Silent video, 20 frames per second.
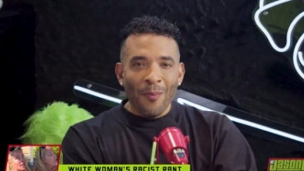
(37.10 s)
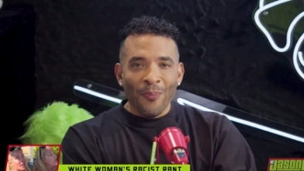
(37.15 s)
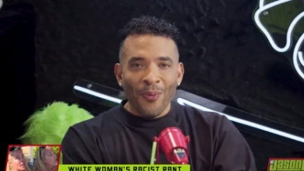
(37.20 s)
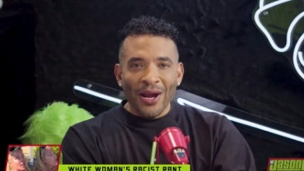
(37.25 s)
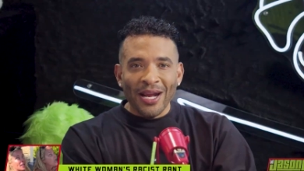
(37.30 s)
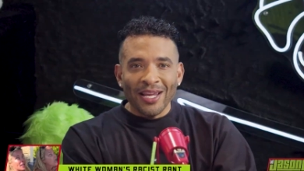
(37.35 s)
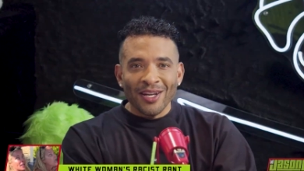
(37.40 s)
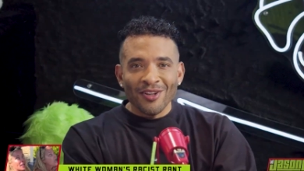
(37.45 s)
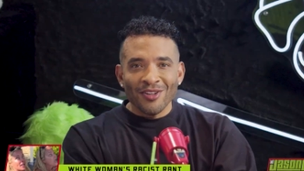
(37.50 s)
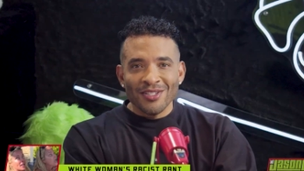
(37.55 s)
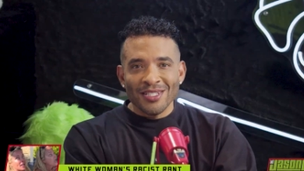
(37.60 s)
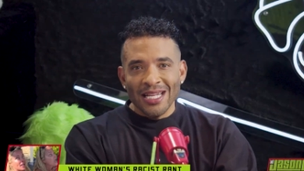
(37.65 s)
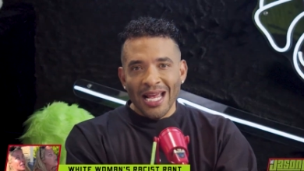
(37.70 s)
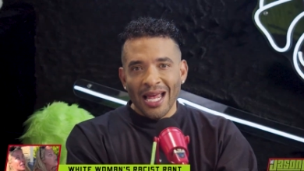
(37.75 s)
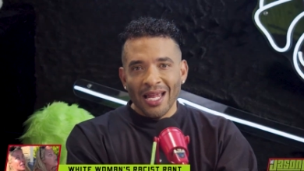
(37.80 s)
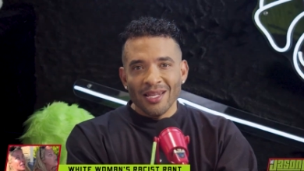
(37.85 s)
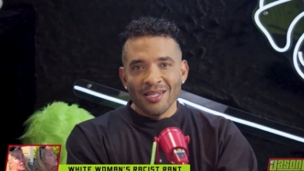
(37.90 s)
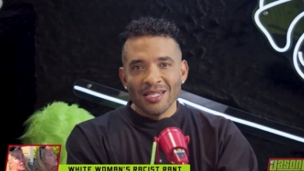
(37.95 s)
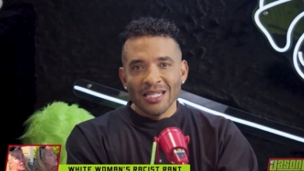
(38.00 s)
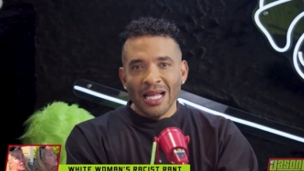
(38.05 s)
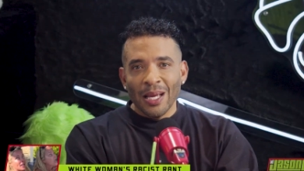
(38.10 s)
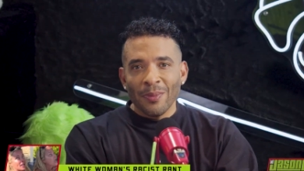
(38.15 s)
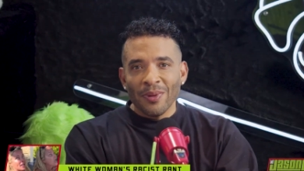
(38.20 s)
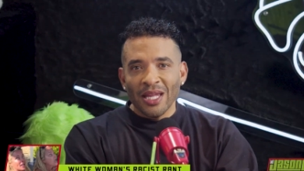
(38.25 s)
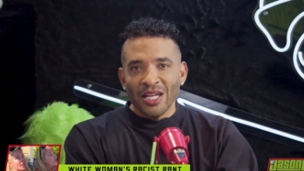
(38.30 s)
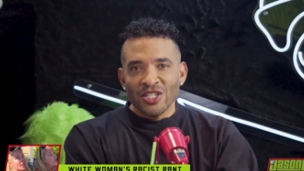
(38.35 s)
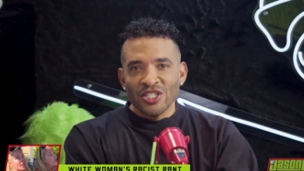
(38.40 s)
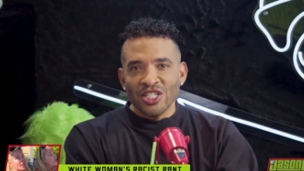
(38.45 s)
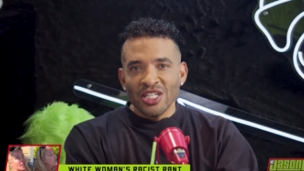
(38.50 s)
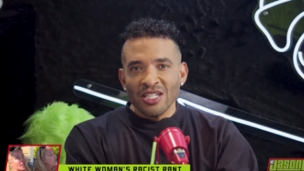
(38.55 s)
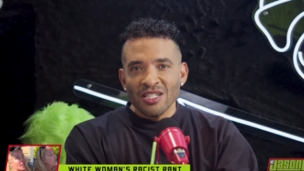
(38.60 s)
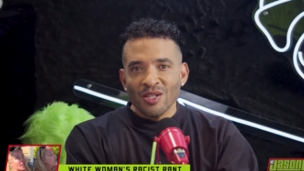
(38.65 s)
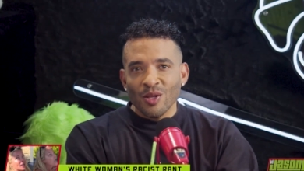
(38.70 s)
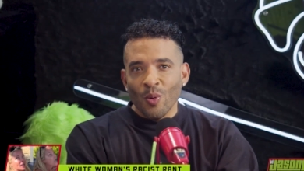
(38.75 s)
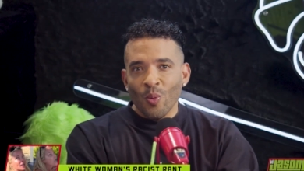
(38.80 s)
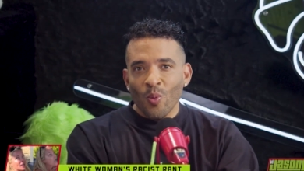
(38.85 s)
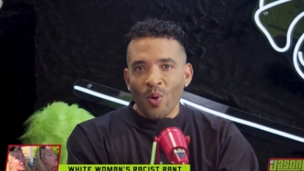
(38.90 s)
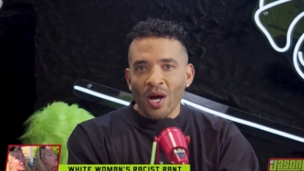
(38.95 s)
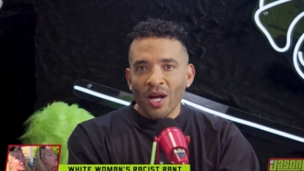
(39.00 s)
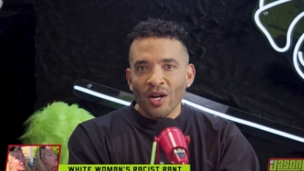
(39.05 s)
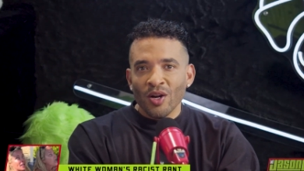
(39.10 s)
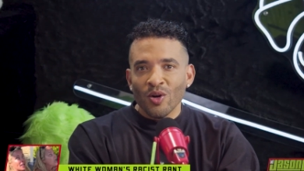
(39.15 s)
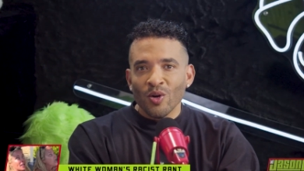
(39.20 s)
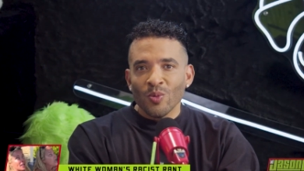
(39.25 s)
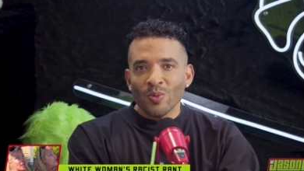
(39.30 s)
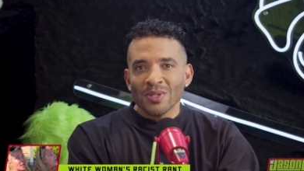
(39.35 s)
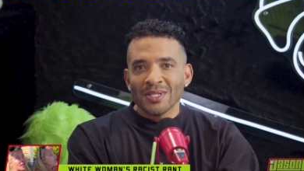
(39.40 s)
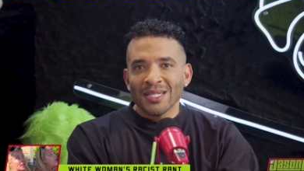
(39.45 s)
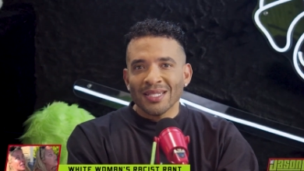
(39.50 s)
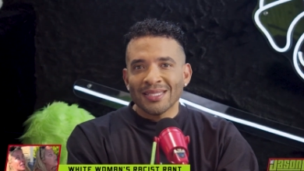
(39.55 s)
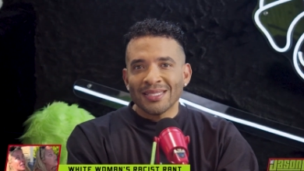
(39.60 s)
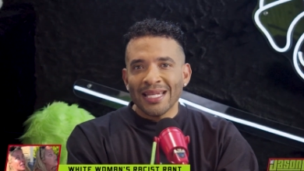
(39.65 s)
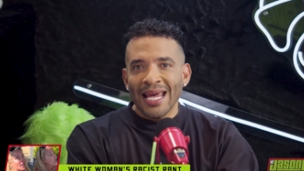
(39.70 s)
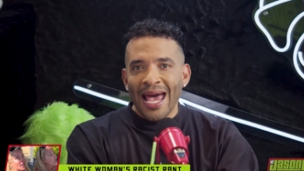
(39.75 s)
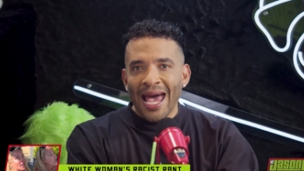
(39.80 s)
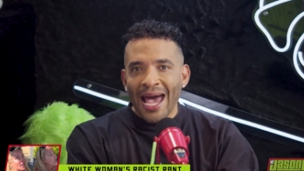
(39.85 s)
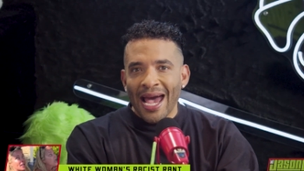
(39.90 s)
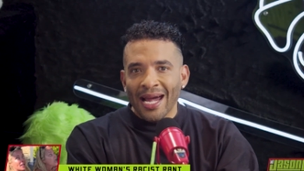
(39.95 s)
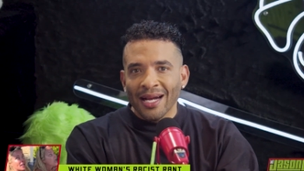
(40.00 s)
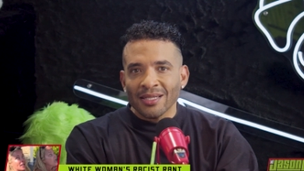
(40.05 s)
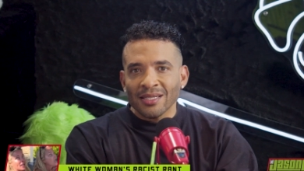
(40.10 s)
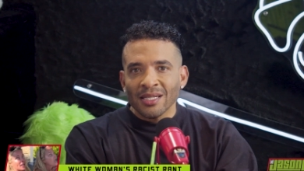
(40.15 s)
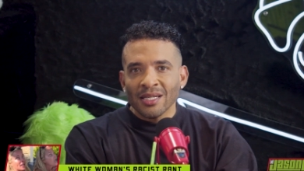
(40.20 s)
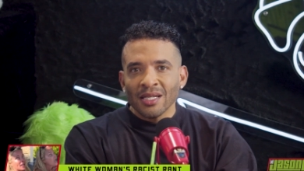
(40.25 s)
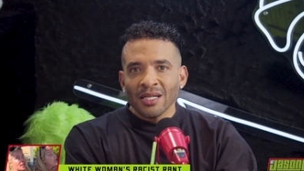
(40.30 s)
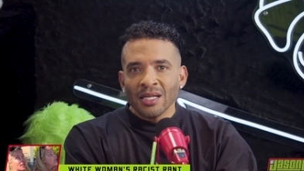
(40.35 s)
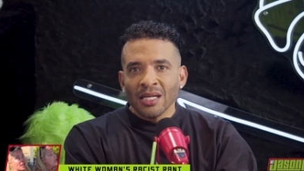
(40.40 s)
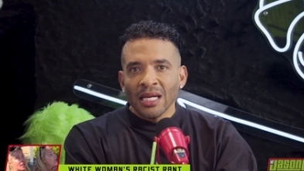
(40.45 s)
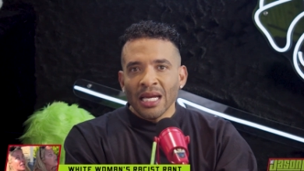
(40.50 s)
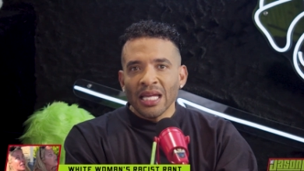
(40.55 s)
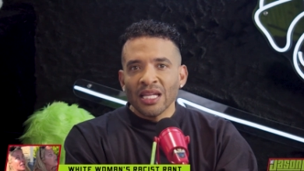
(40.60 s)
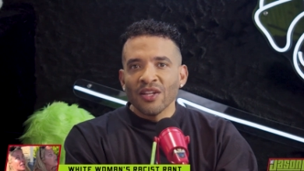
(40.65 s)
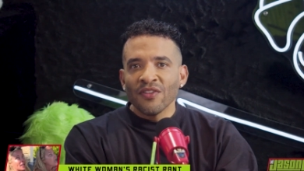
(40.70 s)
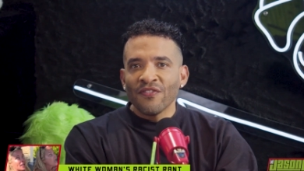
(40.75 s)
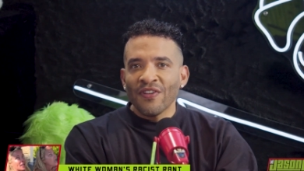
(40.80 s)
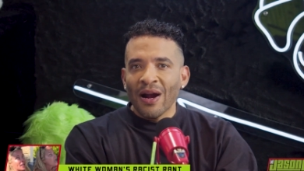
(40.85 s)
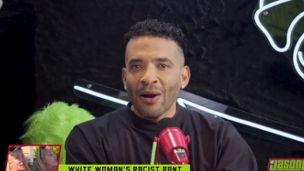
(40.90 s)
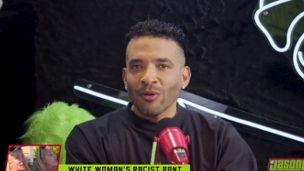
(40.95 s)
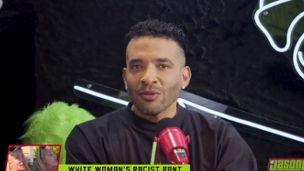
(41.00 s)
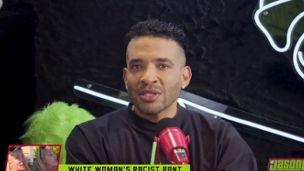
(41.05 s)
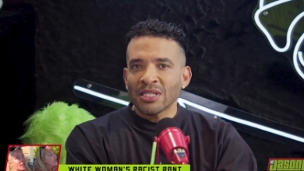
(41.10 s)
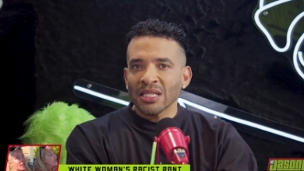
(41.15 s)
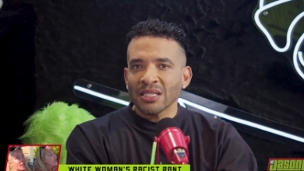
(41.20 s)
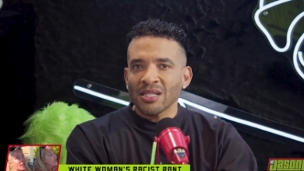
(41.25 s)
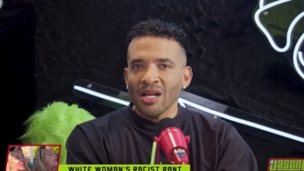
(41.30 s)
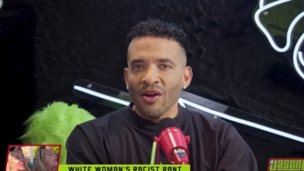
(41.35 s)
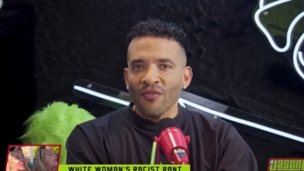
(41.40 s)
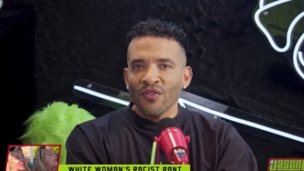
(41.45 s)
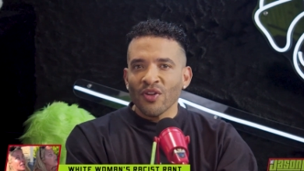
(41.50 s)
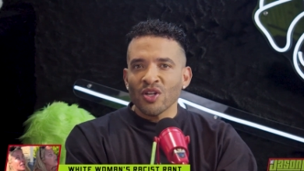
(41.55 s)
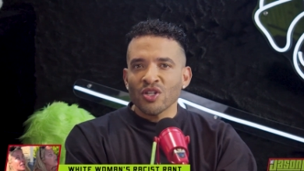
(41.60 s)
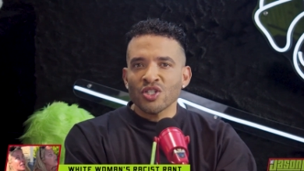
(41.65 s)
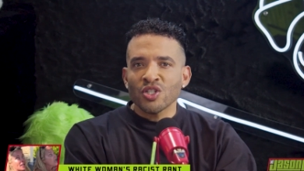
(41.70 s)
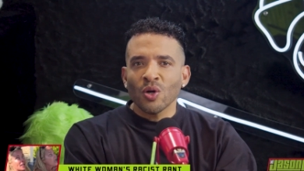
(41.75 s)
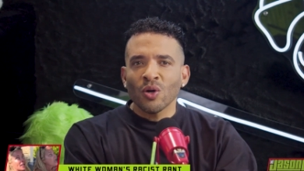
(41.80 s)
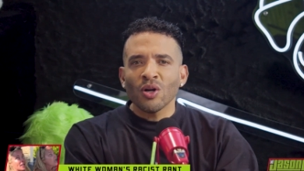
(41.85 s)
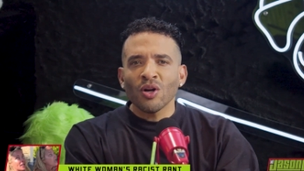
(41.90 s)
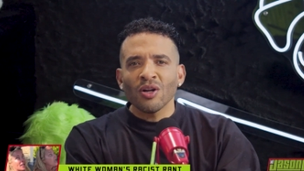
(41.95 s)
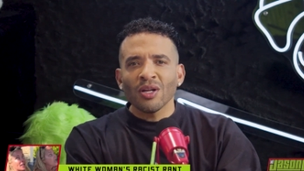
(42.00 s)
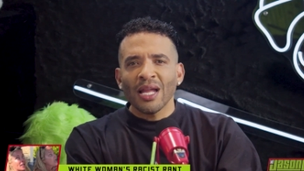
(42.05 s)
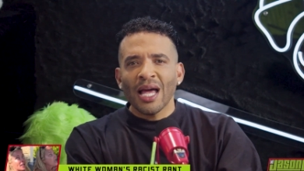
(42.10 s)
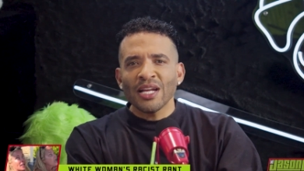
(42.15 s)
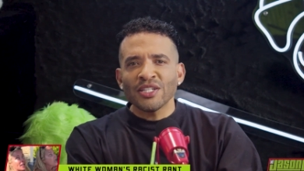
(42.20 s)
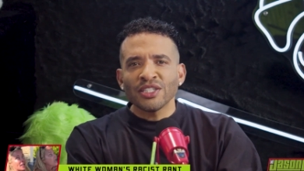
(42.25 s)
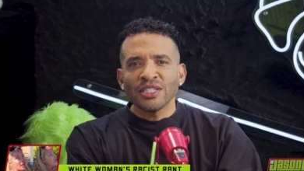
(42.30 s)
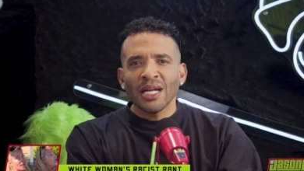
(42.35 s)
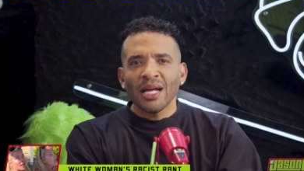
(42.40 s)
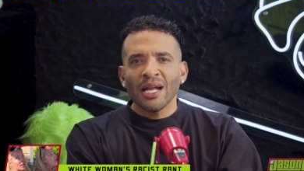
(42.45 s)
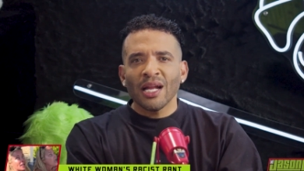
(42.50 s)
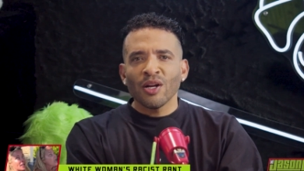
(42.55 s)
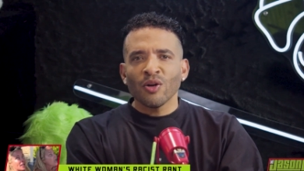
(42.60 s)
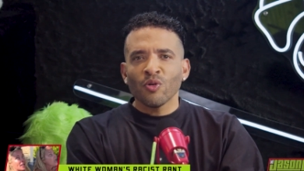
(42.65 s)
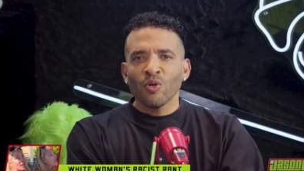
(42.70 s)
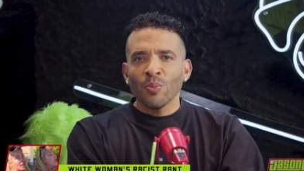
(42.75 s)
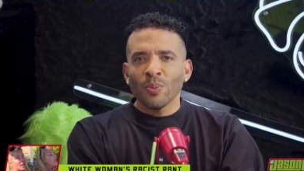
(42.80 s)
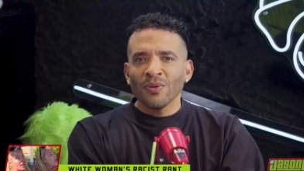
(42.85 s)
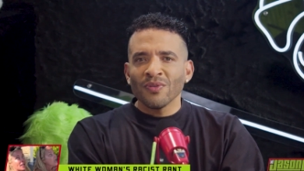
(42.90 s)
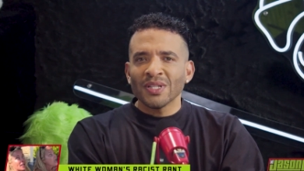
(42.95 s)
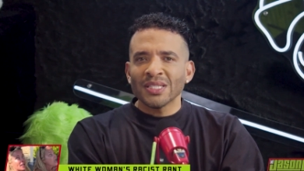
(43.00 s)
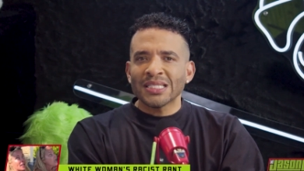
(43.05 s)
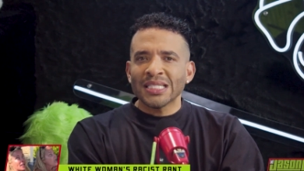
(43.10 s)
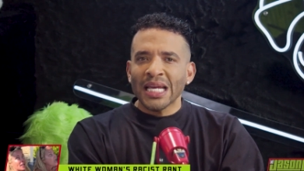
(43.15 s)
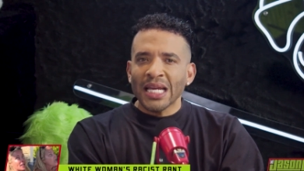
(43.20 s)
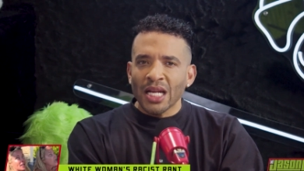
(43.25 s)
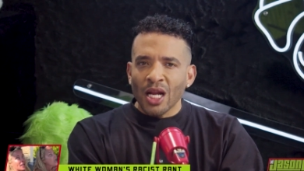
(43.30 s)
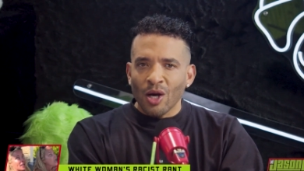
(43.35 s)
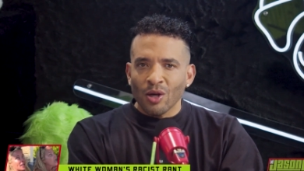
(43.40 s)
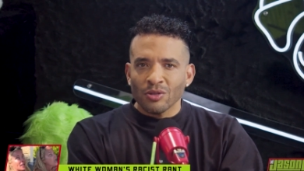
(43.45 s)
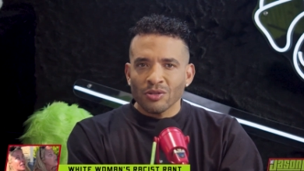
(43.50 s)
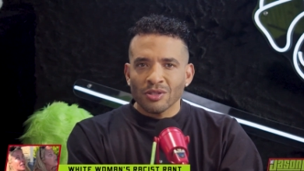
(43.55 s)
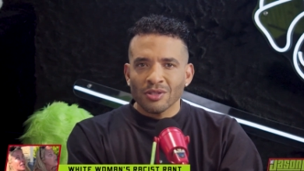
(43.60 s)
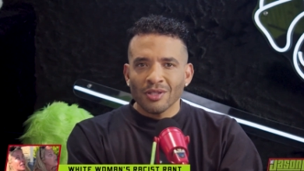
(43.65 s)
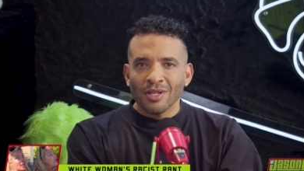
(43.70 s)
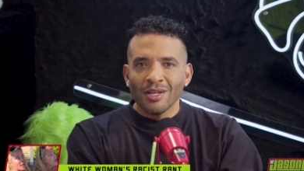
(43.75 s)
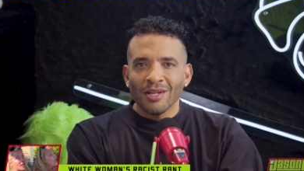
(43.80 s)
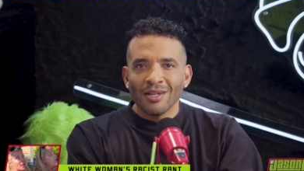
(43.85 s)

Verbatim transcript: breaking her silence, claiming that she's the one who was attacked in the viral TikTok video showing her lashing out at a group of Latinos.